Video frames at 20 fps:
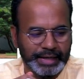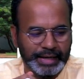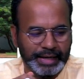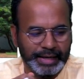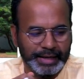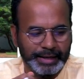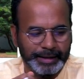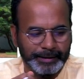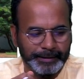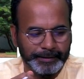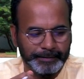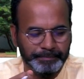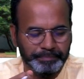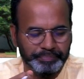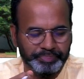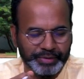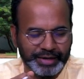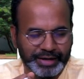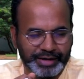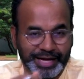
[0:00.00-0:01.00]

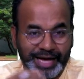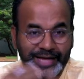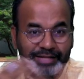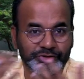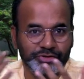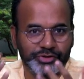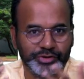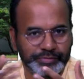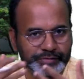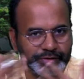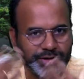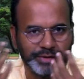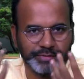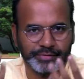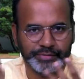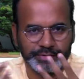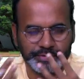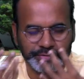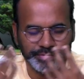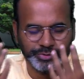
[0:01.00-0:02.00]
Um, tens of
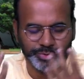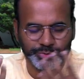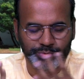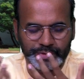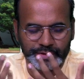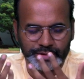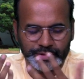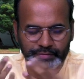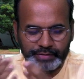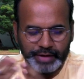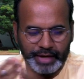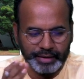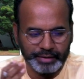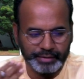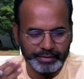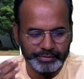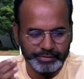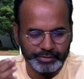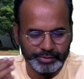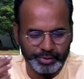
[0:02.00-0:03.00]
thousands of students have
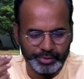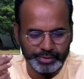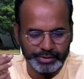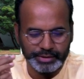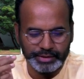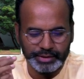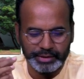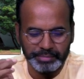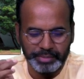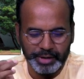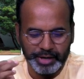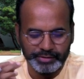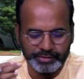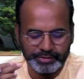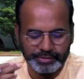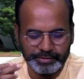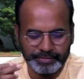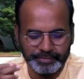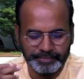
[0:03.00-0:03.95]
taken this course in the past